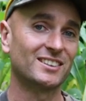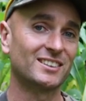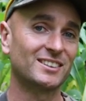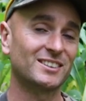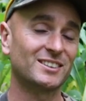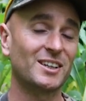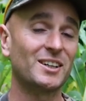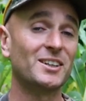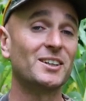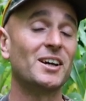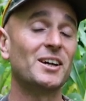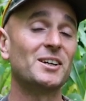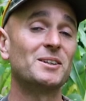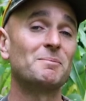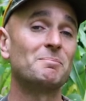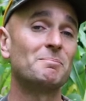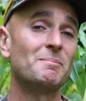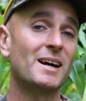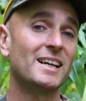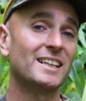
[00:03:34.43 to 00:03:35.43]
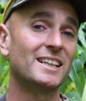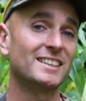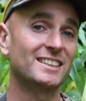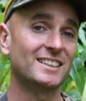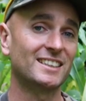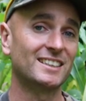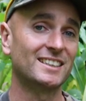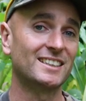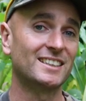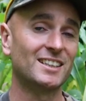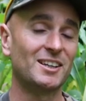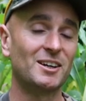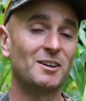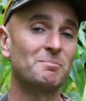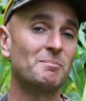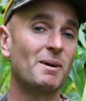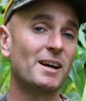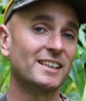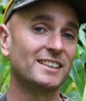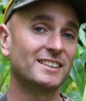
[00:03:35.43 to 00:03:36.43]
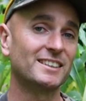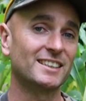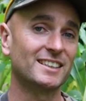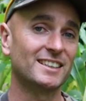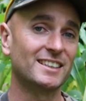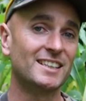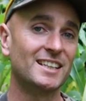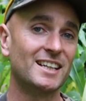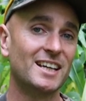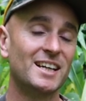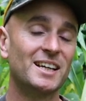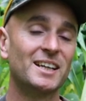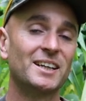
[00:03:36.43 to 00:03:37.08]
So an amazing, amazing